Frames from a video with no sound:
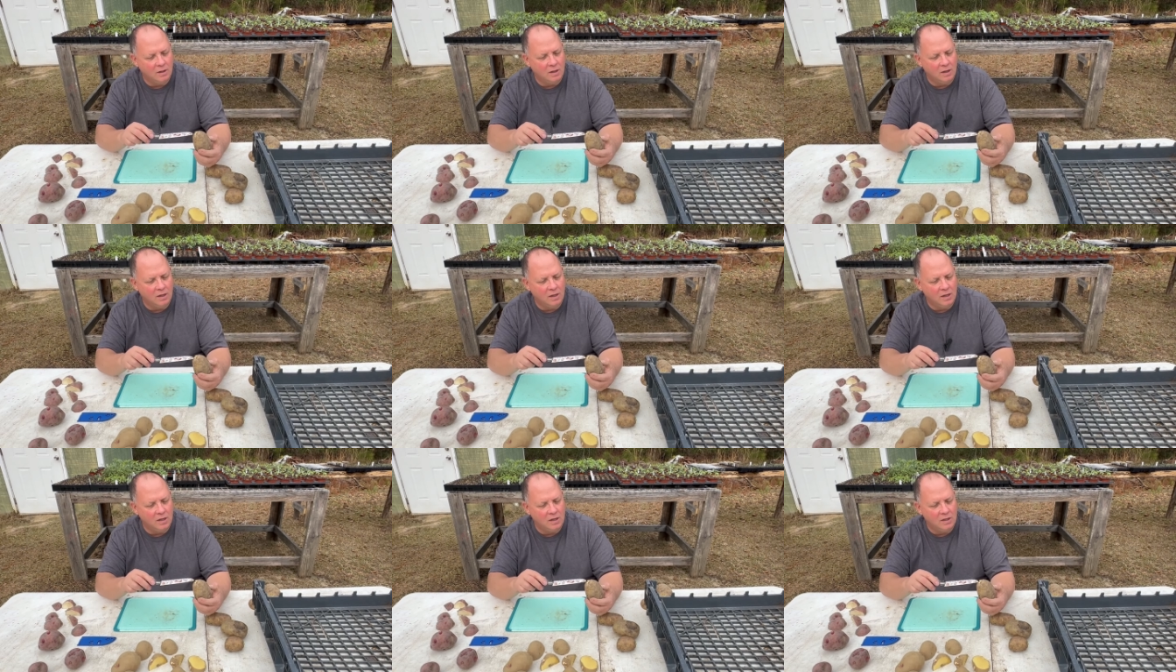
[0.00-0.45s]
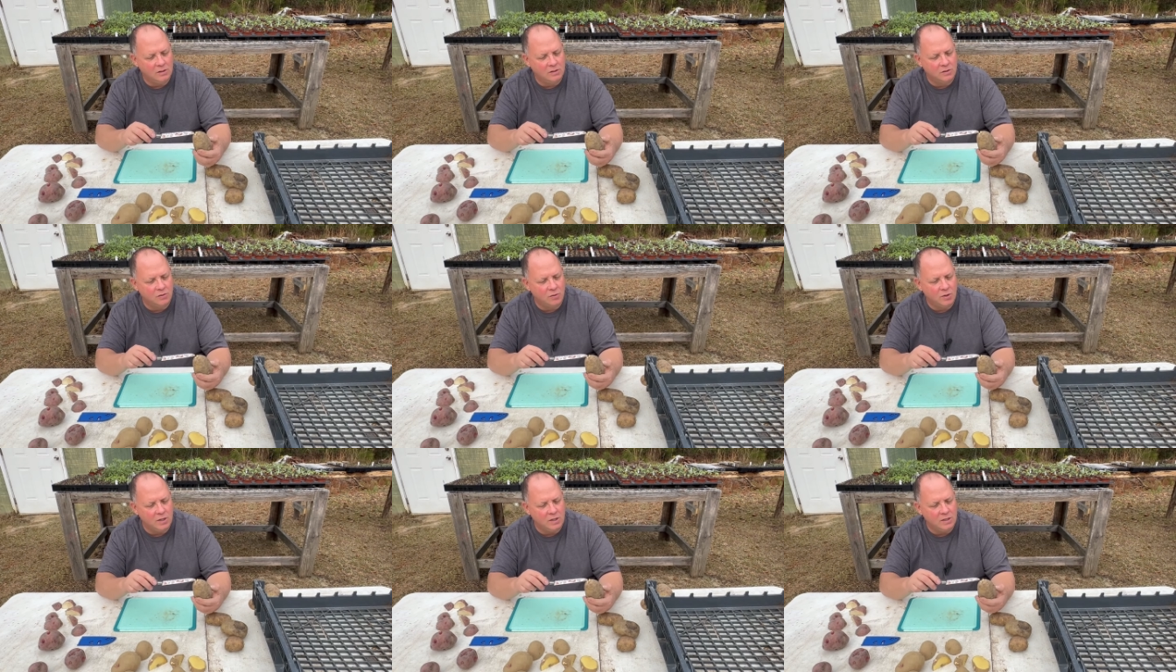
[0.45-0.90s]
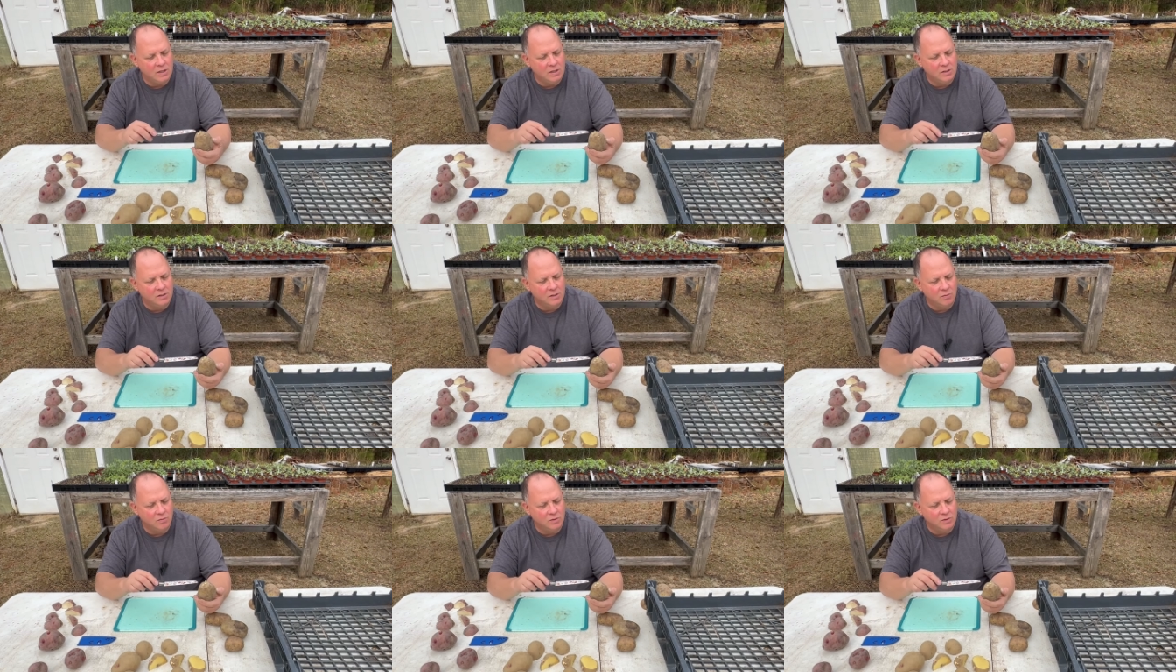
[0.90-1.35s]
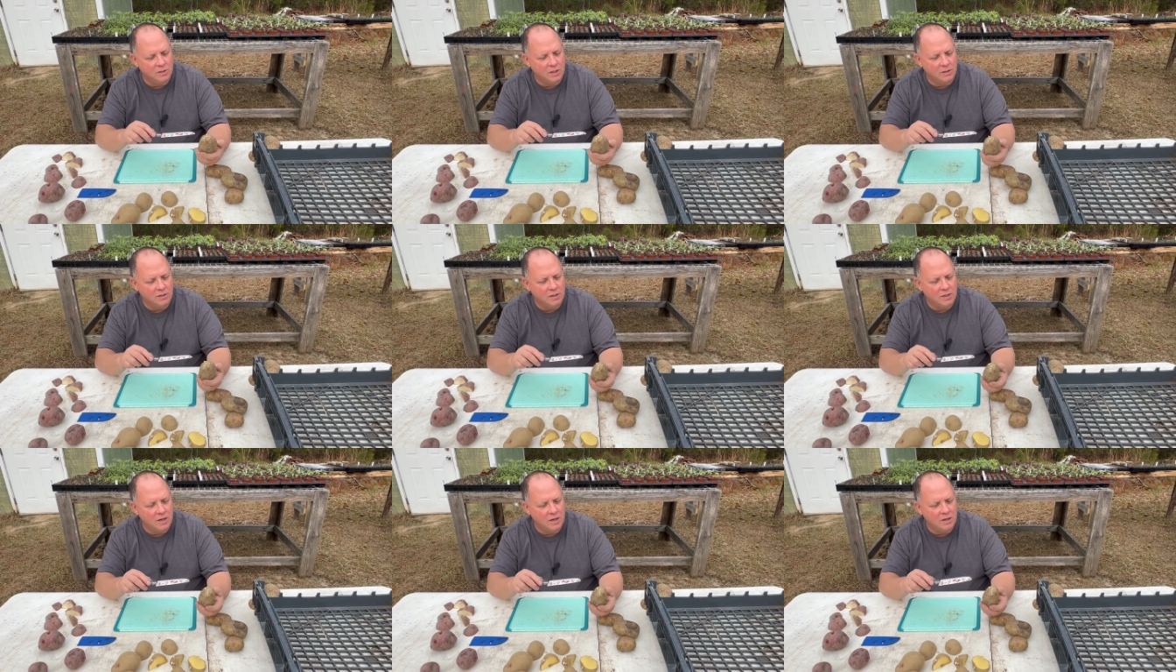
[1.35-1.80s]
and then these 3 decent ones
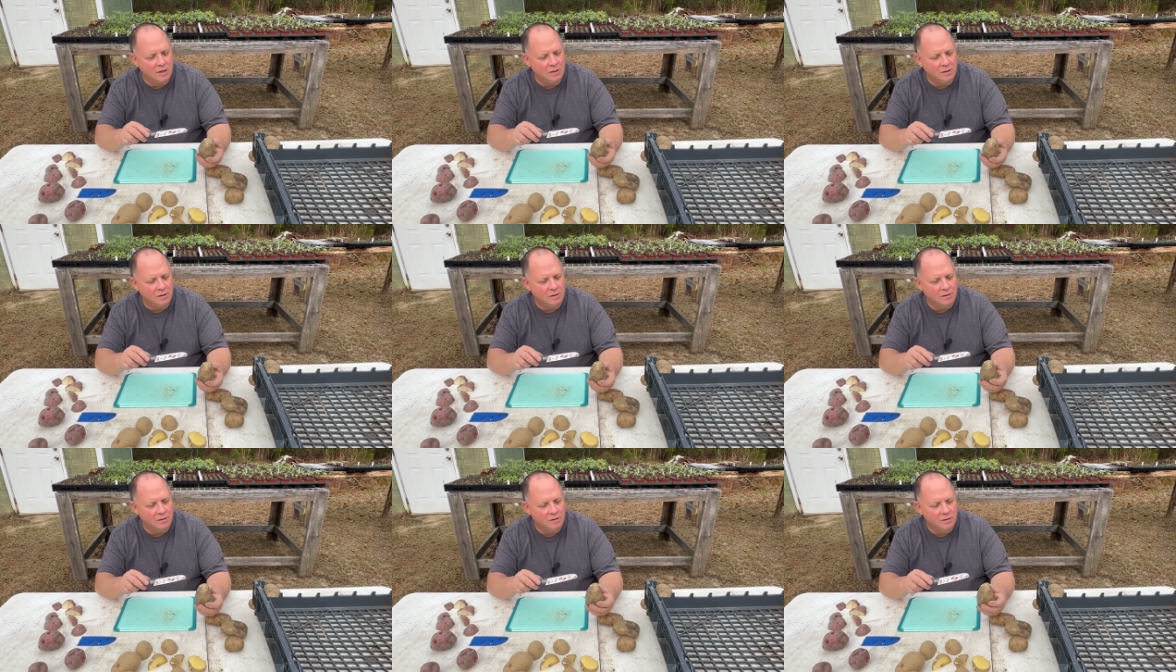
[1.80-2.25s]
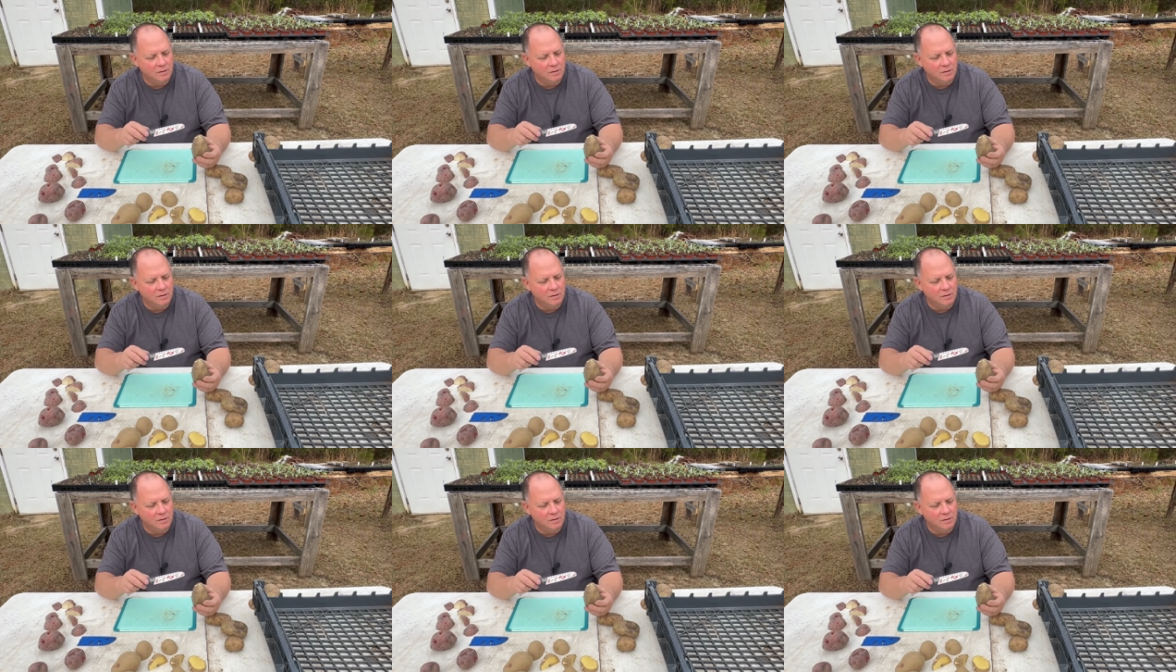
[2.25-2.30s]
at the end.